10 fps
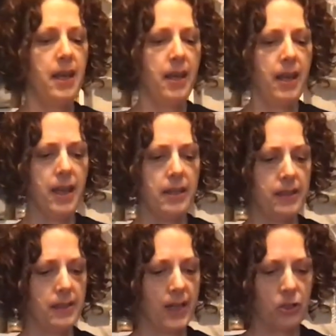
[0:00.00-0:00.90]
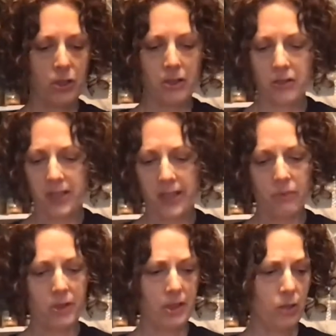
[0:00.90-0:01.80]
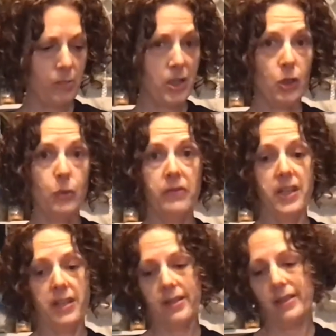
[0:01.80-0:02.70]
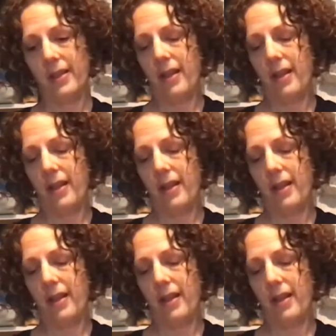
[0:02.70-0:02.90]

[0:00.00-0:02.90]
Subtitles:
And this is actually her second one. She made two of these.